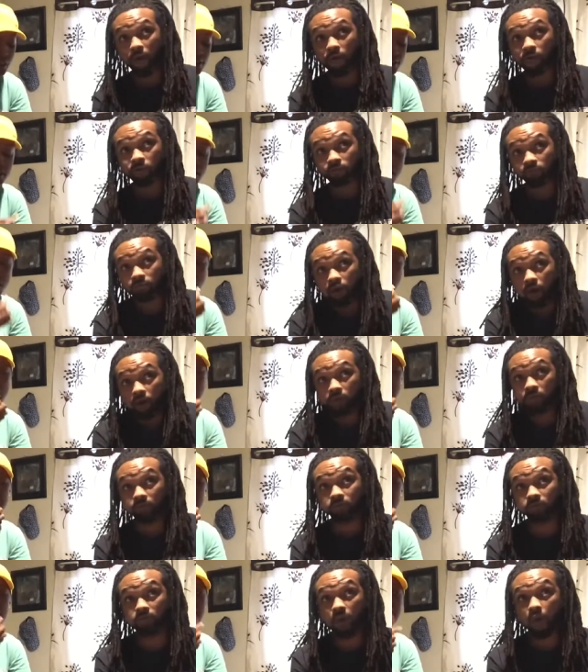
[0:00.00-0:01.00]
Yeah.
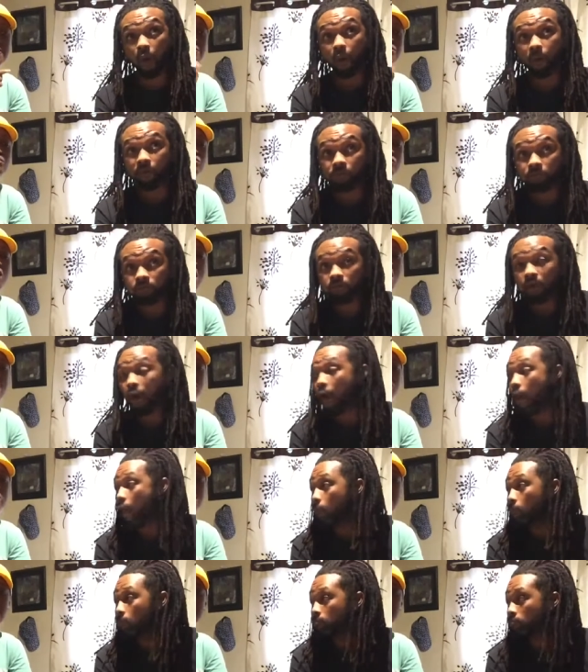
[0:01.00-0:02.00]
Every
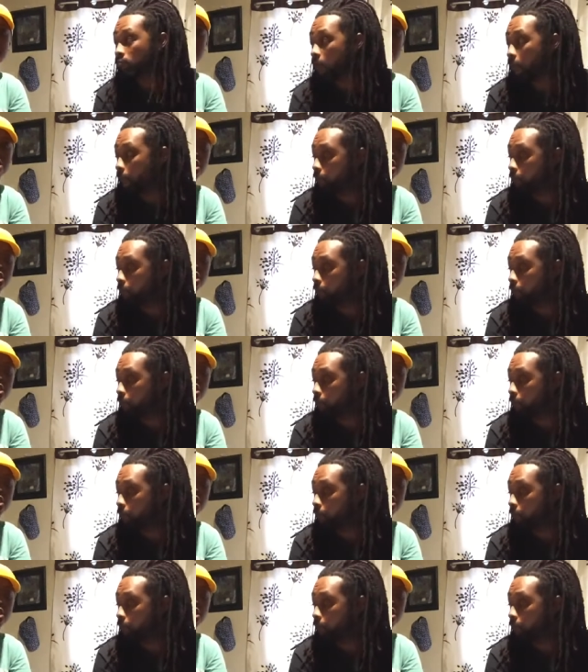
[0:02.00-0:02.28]
time I go to